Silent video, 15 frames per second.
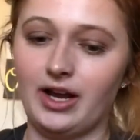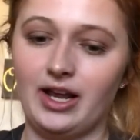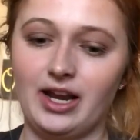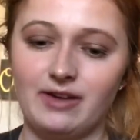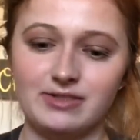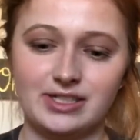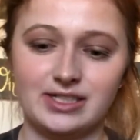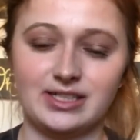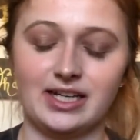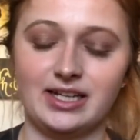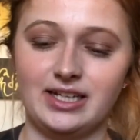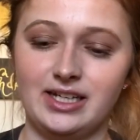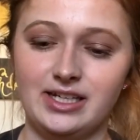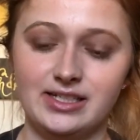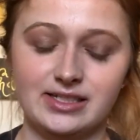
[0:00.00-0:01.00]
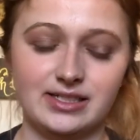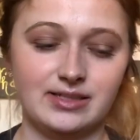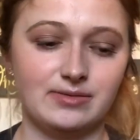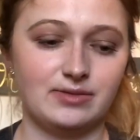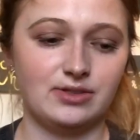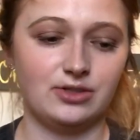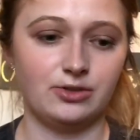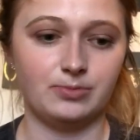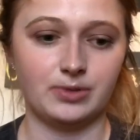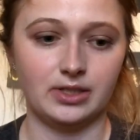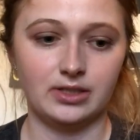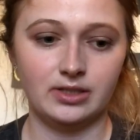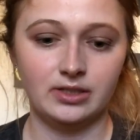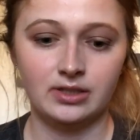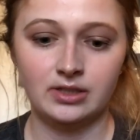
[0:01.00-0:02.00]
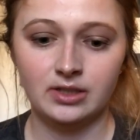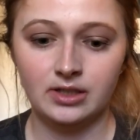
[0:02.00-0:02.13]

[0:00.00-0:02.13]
And I was just like, he's stupid.